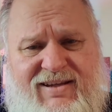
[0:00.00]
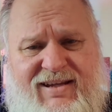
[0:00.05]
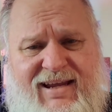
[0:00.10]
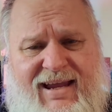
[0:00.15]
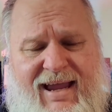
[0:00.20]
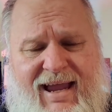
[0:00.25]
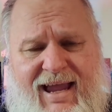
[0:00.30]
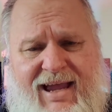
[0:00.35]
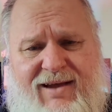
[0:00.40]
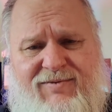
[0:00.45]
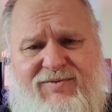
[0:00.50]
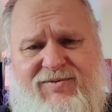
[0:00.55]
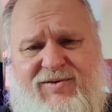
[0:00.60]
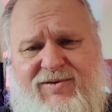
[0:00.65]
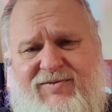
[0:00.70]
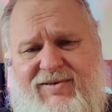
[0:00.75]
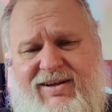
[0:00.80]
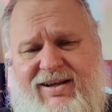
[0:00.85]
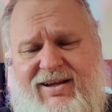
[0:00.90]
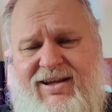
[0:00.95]
that they have
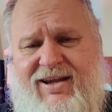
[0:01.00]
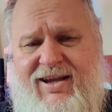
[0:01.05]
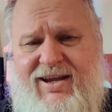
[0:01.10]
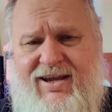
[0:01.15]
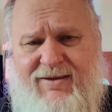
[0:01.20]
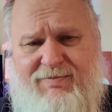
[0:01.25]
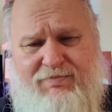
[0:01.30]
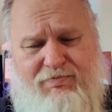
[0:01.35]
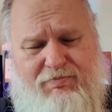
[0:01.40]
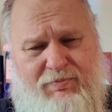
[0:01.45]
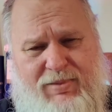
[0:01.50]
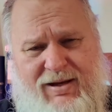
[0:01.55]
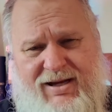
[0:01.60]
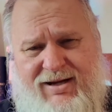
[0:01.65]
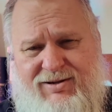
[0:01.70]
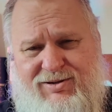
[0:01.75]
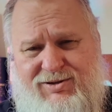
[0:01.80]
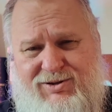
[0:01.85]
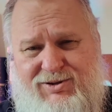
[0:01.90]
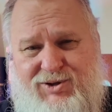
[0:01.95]
with the
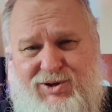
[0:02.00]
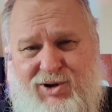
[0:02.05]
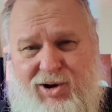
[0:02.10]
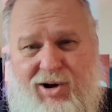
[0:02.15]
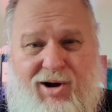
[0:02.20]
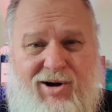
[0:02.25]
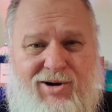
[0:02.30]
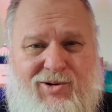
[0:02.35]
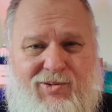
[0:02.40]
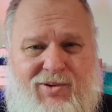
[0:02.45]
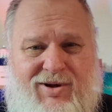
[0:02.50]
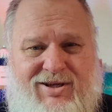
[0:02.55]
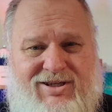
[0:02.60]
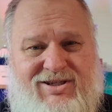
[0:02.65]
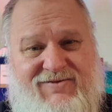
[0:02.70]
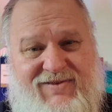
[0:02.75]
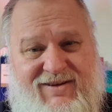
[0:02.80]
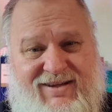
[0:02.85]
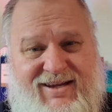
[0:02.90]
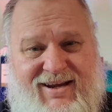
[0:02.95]
big dark
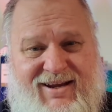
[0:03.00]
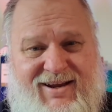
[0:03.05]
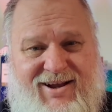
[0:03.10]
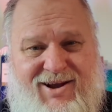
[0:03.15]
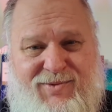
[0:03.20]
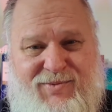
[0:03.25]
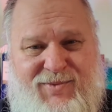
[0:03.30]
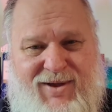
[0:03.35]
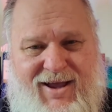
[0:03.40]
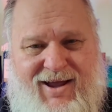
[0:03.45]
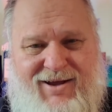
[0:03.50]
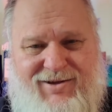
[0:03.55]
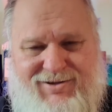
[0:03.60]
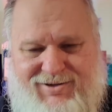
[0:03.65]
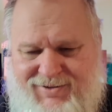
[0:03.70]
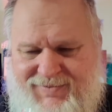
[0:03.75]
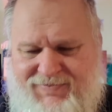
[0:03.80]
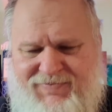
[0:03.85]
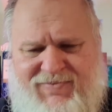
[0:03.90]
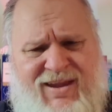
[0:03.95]
ones that they come
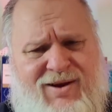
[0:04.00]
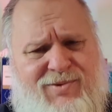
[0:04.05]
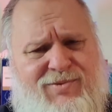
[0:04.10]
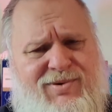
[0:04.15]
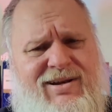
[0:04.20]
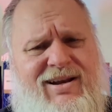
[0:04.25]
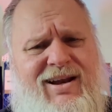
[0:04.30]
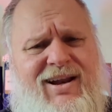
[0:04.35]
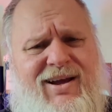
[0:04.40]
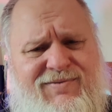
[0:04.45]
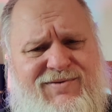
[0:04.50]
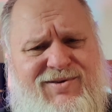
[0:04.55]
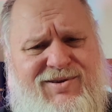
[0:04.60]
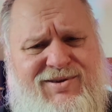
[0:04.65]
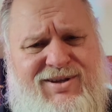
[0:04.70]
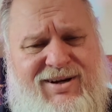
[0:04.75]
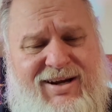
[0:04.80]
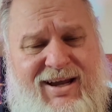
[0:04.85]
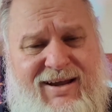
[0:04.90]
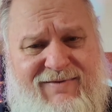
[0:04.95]
out. Would love to
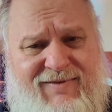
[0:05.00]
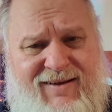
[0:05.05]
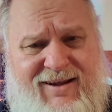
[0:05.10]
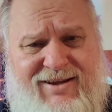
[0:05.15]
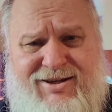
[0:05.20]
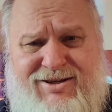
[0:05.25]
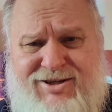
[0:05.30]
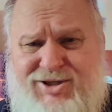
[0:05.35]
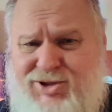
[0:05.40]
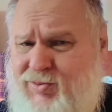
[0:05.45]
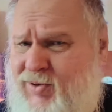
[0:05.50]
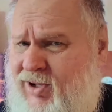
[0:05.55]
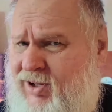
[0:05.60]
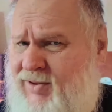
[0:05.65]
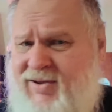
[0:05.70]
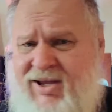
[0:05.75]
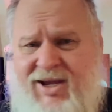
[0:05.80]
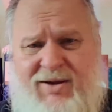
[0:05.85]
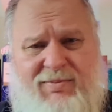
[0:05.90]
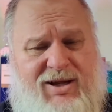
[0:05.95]
try that as
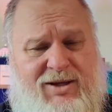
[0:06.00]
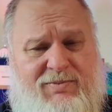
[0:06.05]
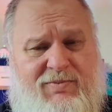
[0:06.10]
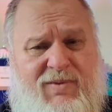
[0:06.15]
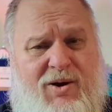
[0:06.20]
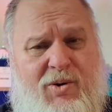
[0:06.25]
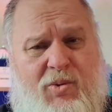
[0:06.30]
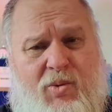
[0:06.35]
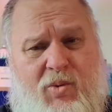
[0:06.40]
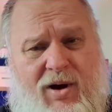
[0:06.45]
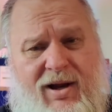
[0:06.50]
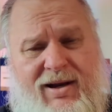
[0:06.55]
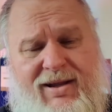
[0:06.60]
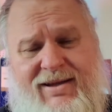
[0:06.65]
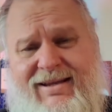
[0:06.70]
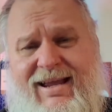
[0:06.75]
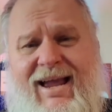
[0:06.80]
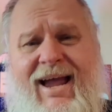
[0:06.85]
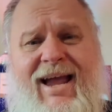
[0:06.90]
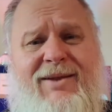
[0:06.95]
well. But my
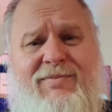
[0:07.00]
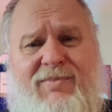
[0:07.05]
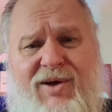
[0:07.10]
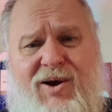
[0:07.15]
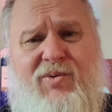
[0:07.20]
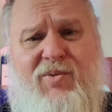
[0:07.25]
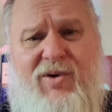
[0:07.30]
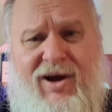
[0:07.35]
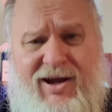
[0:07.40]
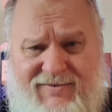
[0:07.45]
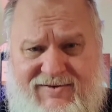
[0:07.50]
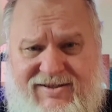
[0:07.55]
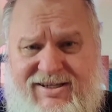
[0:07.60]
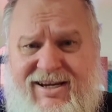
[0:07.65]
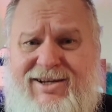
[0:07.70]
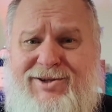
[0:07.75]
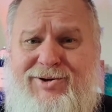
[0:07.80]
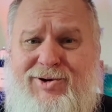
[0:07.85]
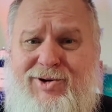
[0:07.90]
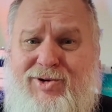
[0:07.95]
wallet and my wife
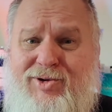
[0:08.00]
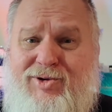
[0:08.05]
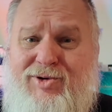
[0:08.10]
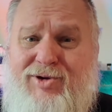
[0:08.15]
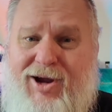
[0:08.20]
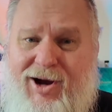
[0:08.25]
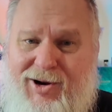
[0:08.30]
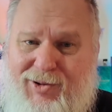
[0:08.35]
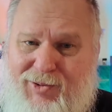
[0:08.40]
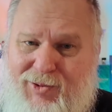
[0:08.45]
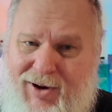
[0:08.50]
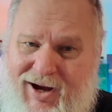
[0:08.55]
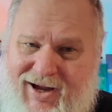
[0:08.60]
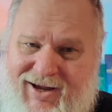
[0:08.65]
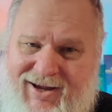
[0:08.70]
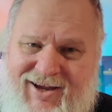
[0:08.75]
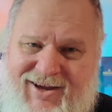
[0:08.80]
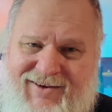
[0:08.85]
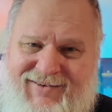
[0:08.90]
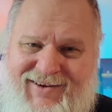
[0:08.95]
said, no
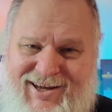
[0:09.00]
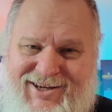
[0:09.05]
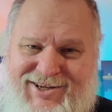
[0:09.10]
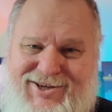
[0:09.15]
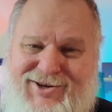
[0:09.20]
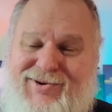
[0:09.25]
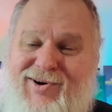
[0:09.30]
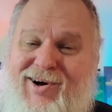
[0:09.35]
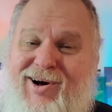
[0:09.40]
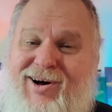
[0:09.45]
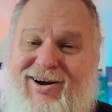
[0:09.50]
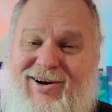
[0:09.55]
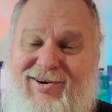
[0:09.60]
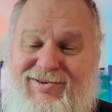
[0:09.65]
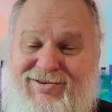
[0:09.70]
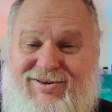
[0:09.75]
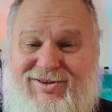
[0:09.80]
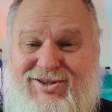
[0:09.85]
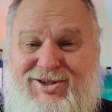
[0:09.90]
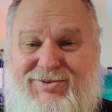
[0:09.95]
way that you are
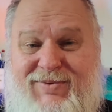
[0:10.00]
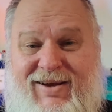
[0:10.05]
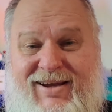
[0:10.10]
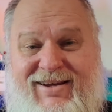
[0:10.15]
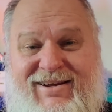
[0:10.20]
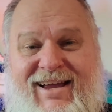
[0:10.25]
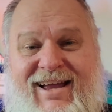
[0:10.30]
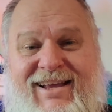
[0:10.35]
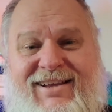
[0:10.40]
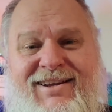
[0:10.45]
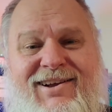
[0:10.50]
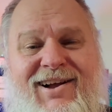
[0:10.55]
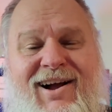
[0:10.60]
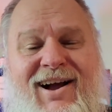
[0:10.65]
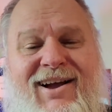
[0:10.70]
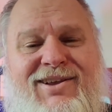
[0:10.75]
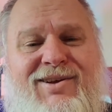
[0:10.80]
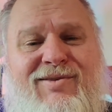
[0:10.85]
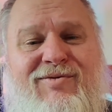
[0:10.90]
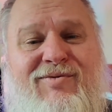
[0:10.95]
going to spend that
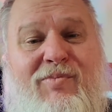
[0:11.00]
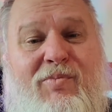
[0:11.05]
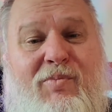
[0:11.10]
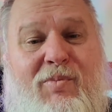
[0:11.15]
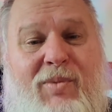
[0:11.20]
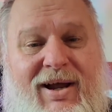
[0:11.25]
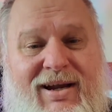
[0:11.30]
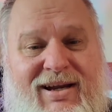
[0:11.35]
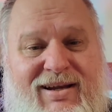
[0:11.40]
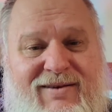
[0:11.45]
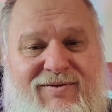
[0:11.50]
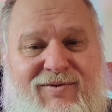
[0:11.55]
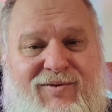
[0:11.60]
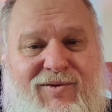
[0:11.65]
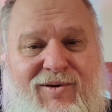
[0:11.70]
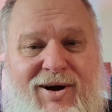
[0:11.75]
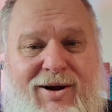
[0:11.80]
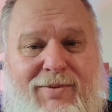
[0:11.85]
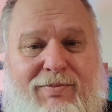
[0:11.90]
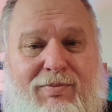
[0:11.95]
kind of money
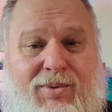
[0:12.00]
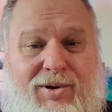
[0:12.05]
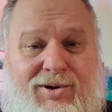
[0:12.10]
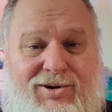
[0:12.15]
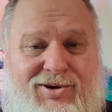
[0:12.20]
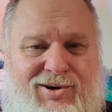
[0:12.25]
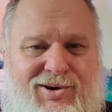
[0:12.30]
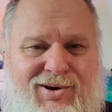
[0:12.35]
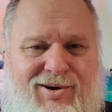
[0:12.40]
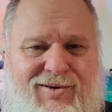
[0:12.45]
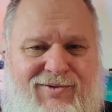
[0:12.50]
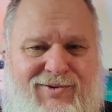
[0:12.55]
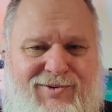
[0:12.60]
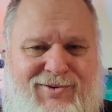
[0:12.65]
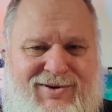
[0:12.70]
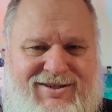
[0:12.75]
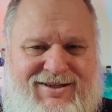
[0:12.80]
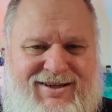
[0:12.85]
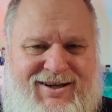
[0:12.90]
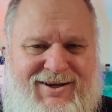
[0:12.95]
for a bottle of
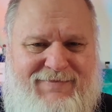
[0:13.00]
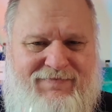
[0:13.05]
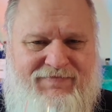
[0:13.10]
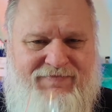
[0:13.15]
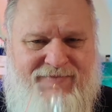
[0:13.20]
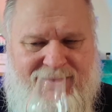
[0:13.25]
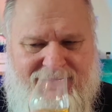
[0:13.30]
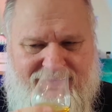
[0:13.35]
whiskey.